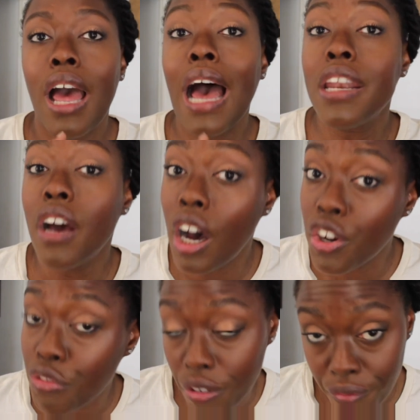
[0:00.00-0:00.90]
and
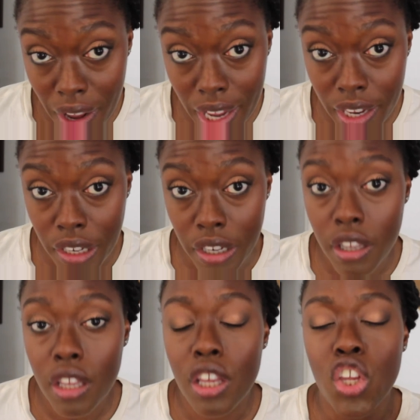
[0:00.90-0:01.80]
unrefined.
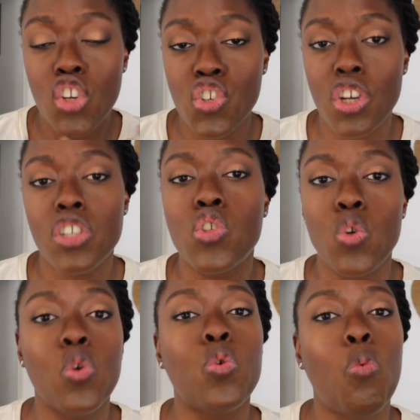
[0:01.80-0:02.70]
You just
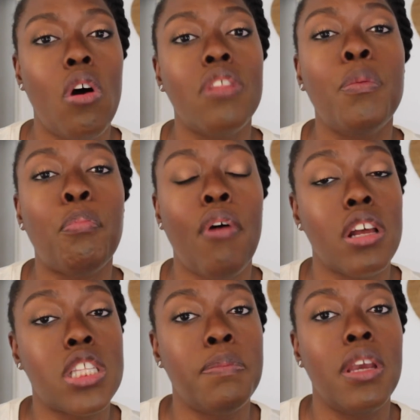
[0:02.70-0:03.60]
don't want the
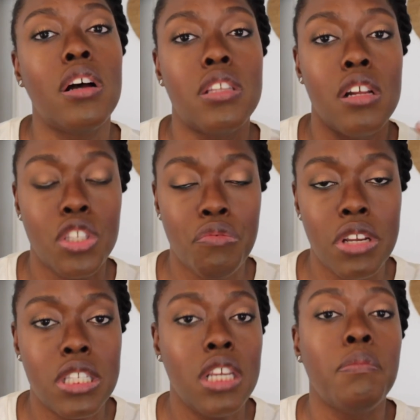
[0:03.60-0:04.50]
product to be
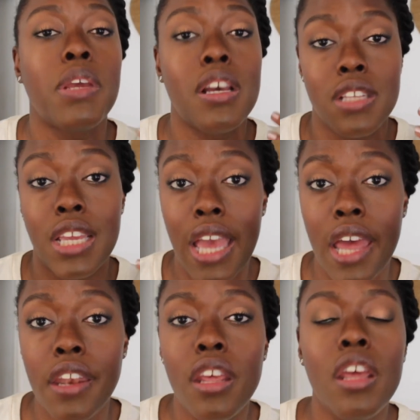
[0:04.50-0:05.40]
adulterated, because
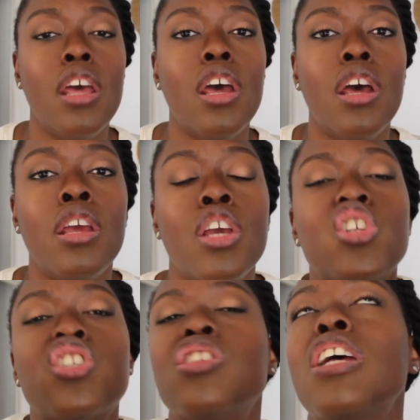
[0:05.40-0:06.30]
again,
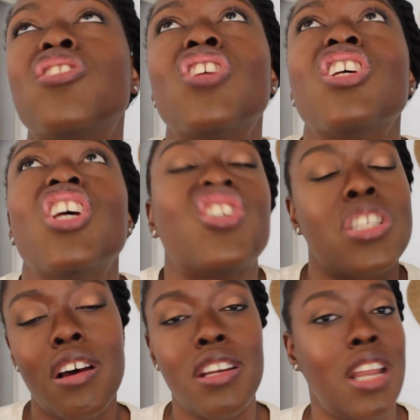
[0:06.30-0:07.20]
it's
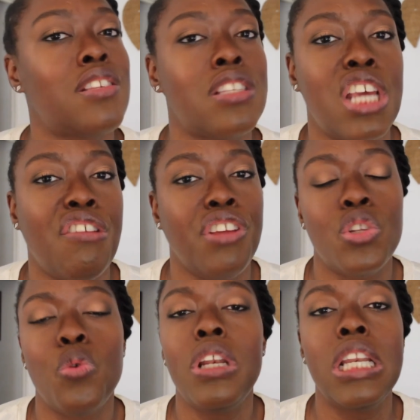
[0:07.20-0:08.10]
just unnecessary. You
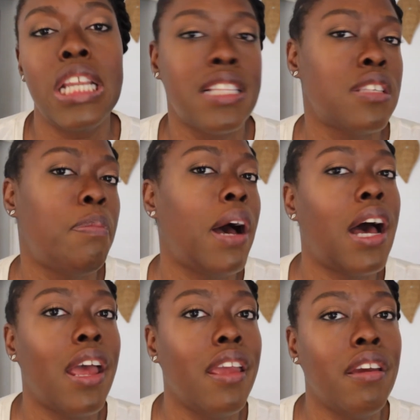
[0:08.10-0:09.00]
don't need to
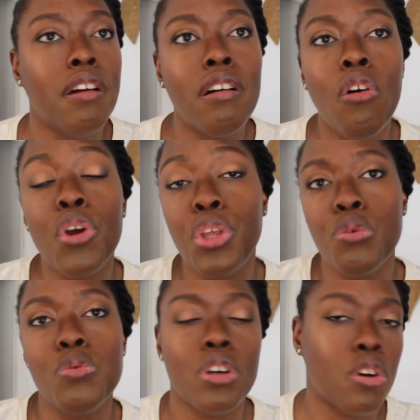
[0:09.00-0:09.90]
buy or
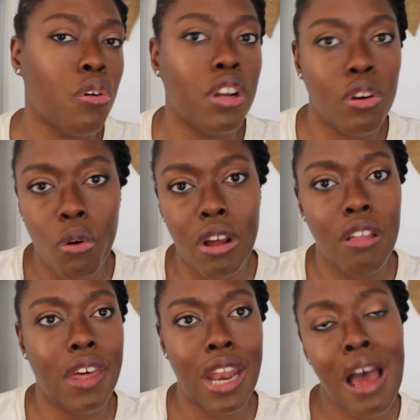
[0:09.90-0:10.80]
use a coconut oil
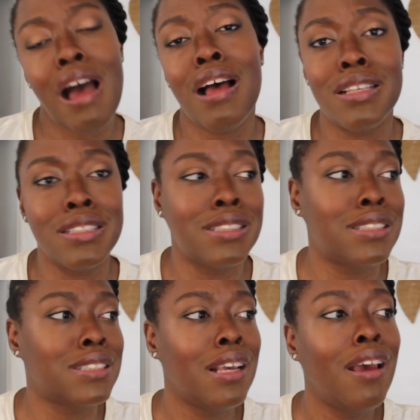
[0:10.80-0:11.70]
that
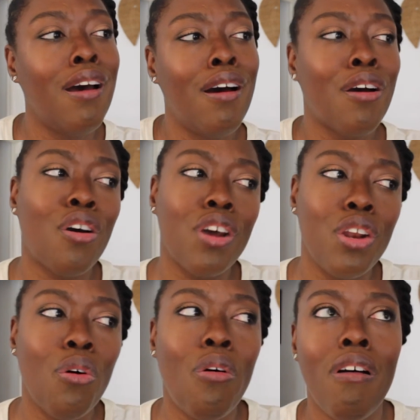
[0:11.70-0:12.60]
has
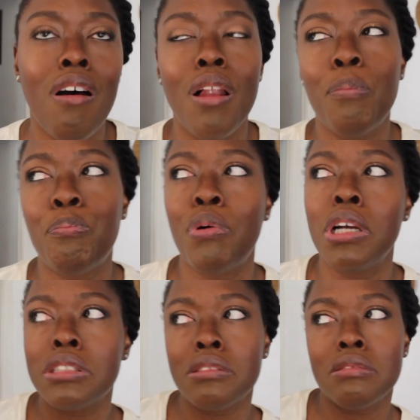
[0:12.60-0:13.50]
coconut oil
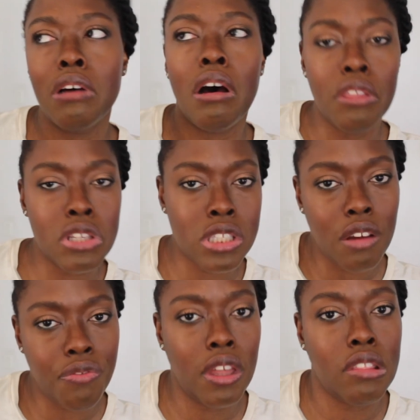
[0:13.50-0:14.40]
but other
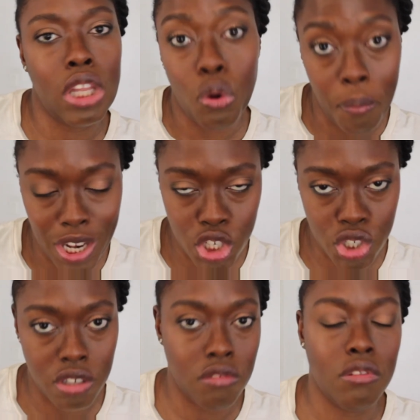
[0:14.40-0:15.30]
stuff that they don't
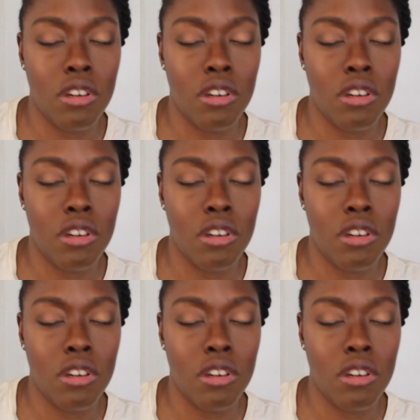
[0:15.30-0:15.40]
mention,